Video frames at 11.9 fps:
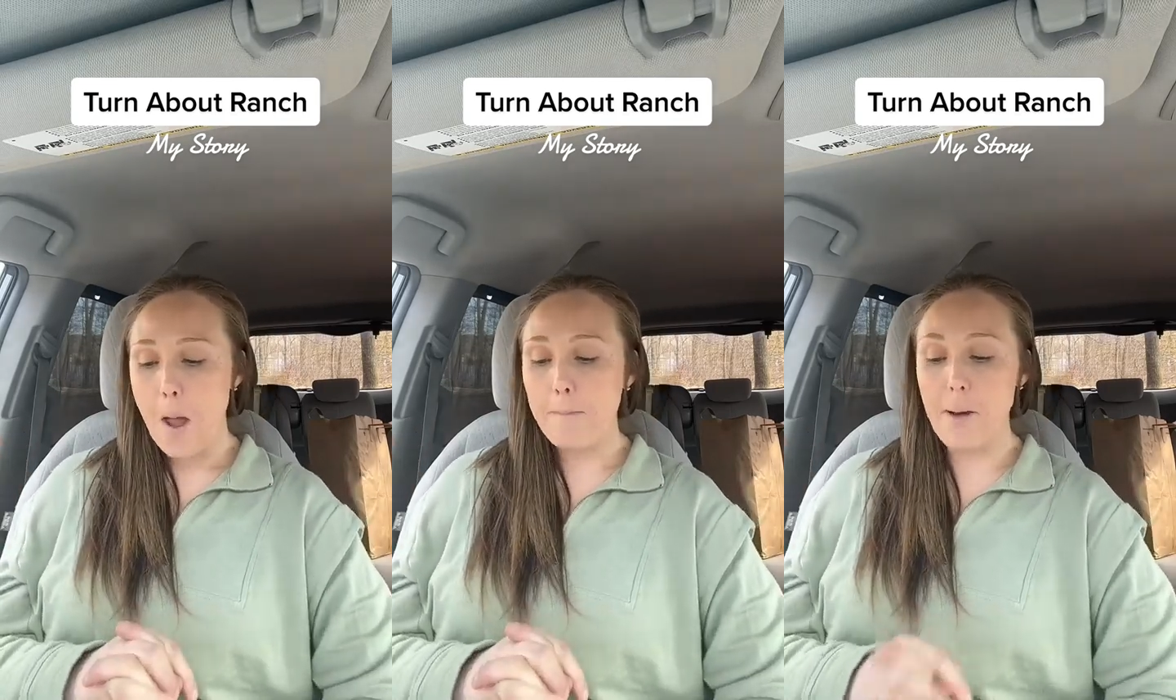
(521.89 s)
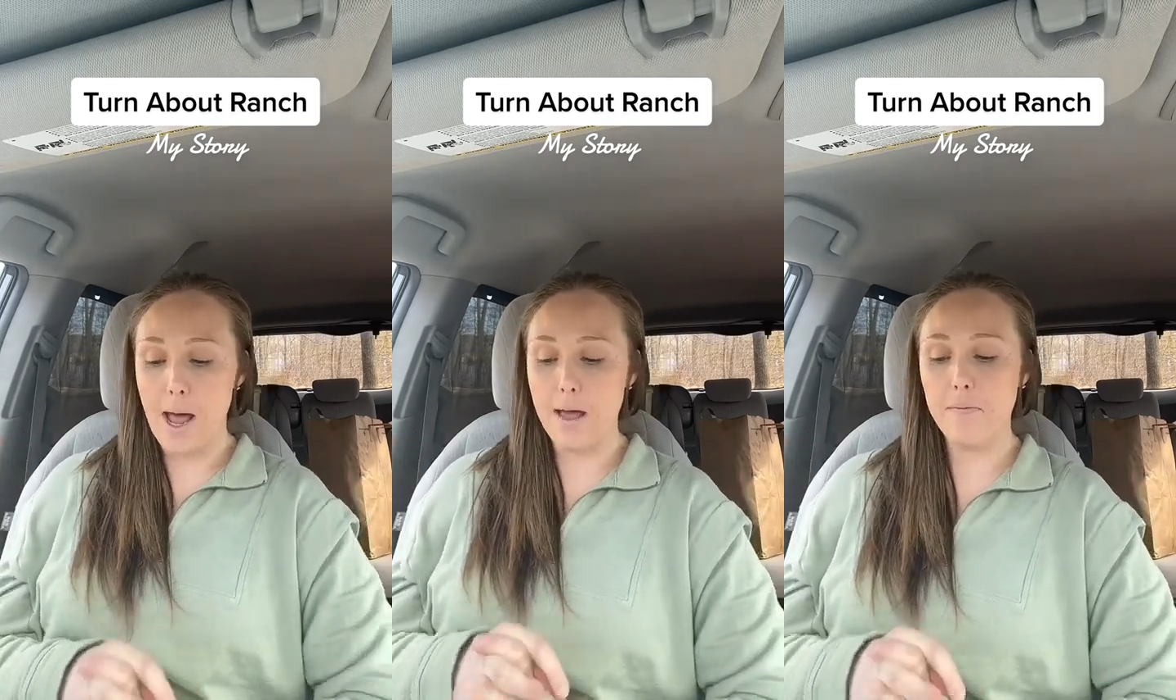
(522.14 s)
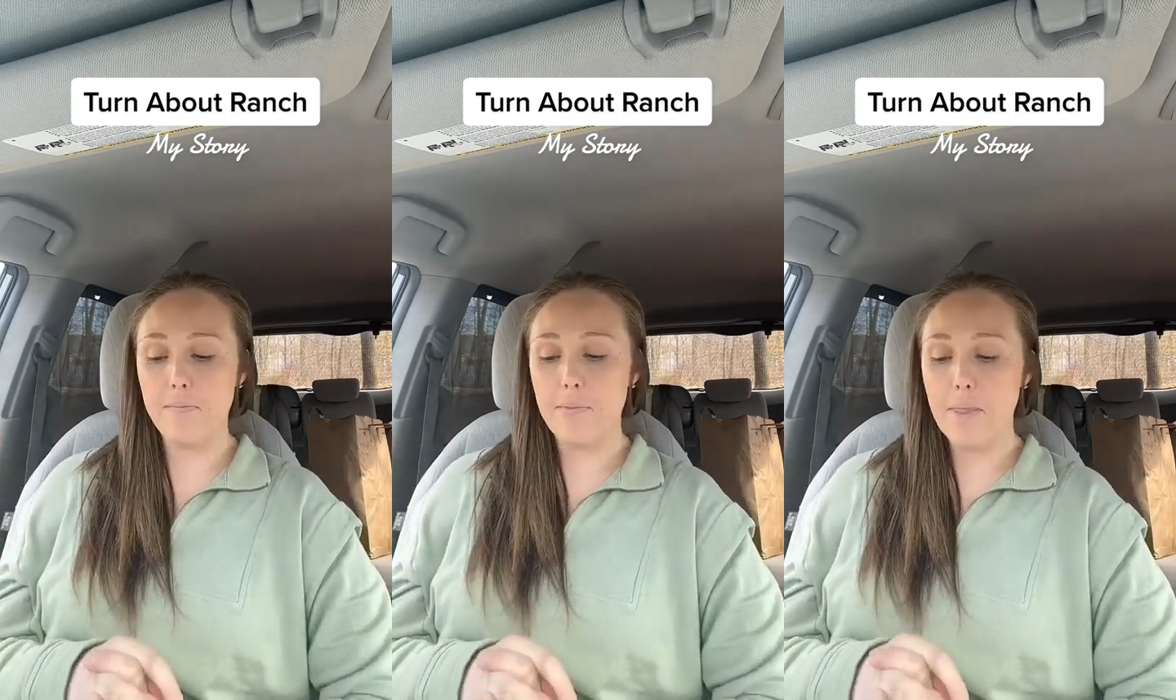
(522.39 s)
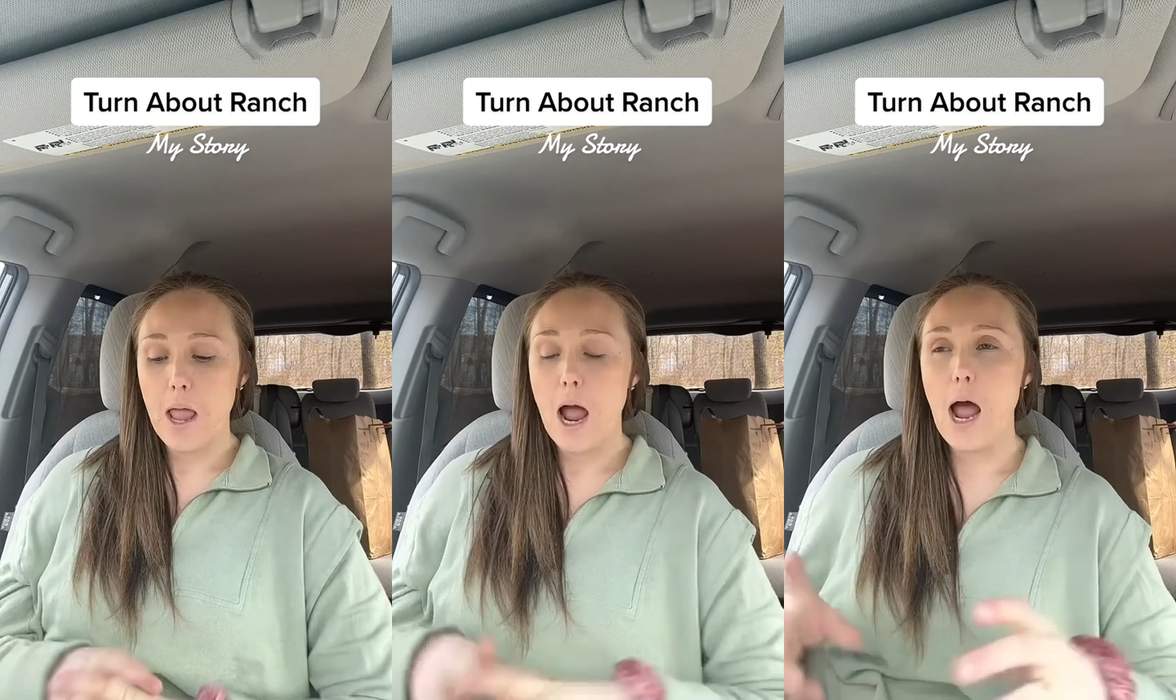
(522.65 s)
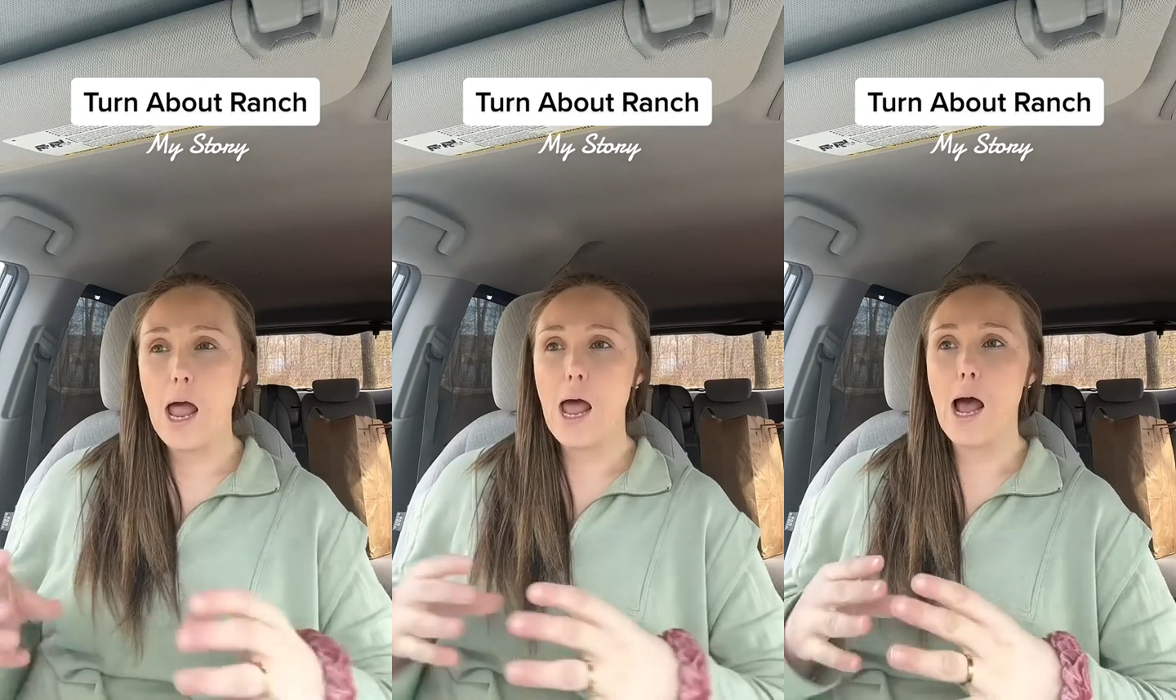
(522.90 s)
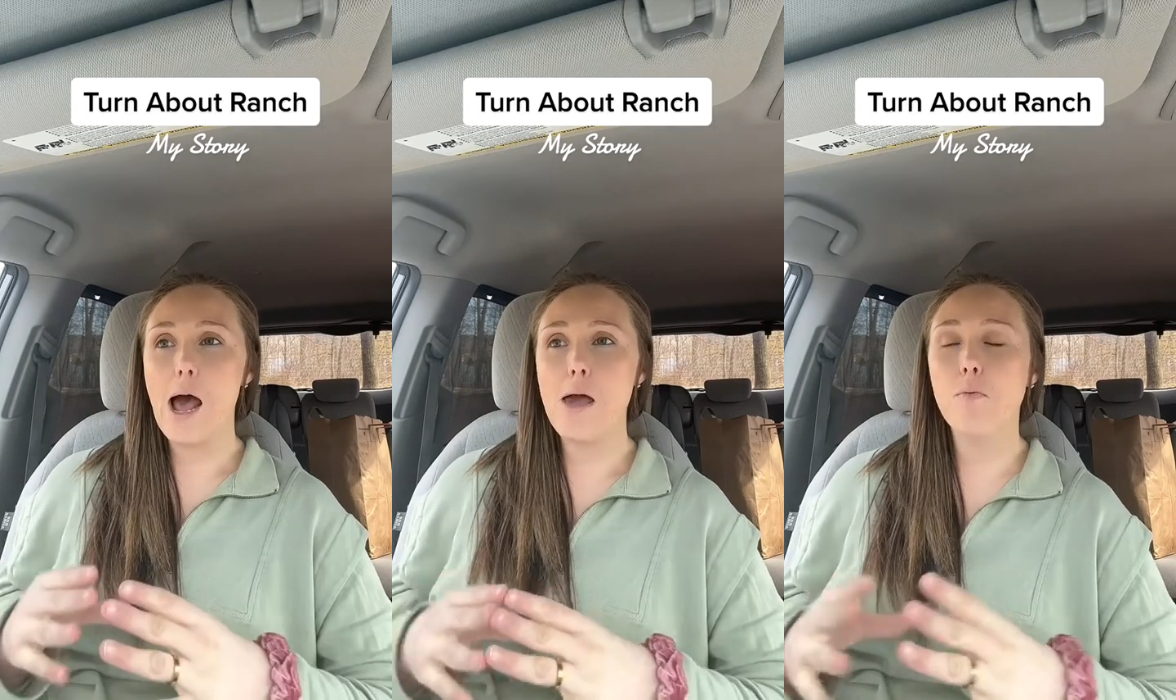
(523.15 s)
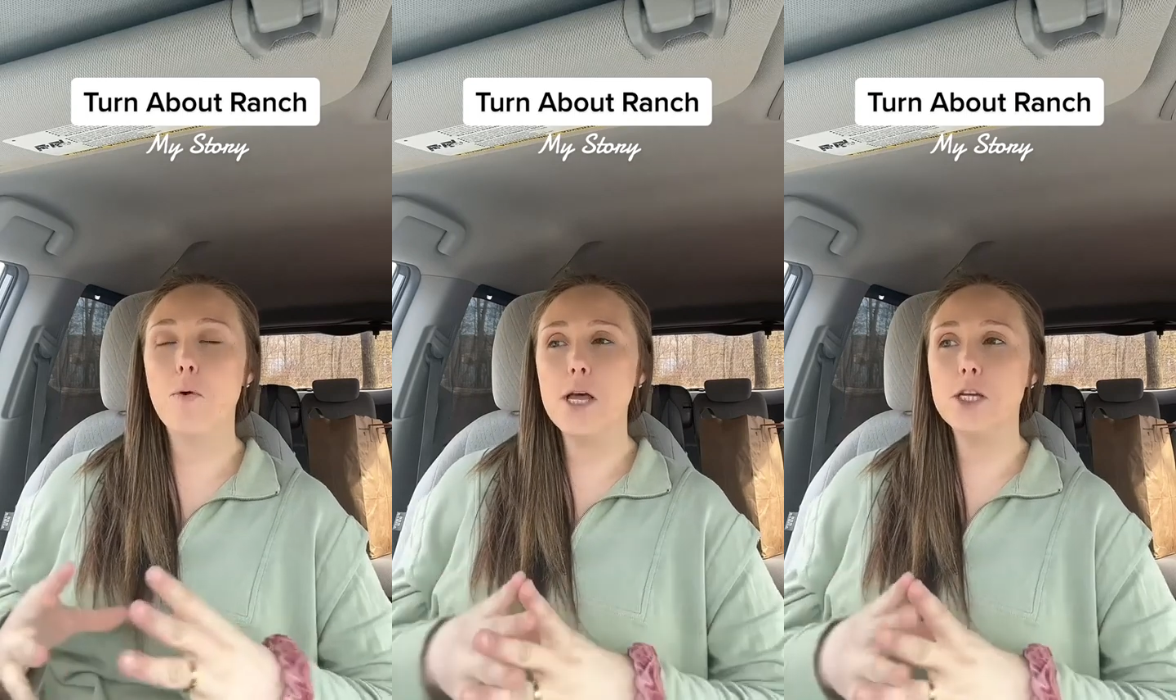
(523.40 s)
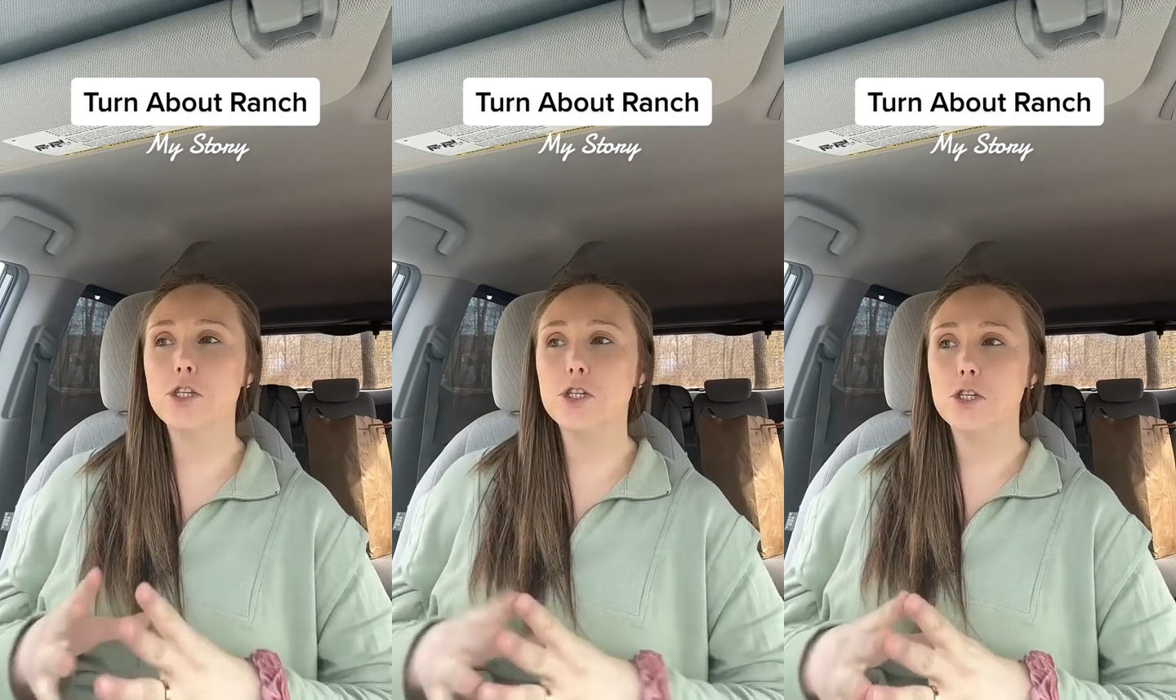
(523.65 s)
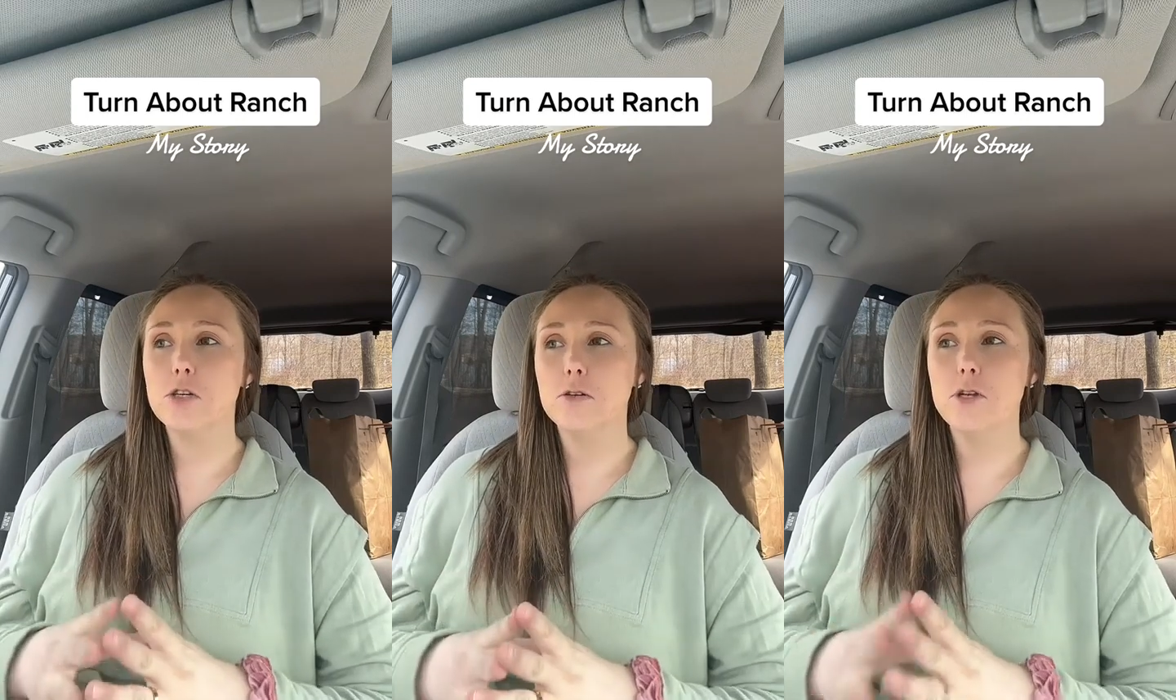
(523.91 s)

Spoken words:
But I wish